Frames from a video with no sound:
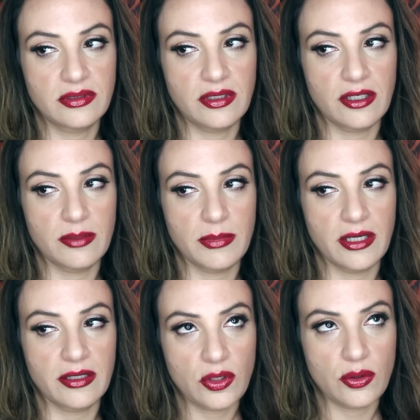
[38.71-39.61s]
Or her
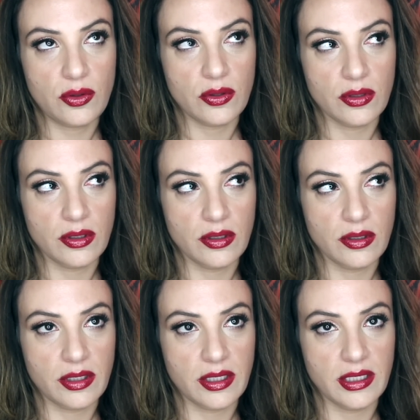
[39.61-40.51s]
mark.
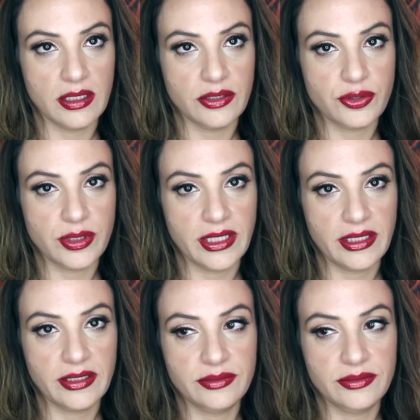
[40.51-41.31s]
You're the trick.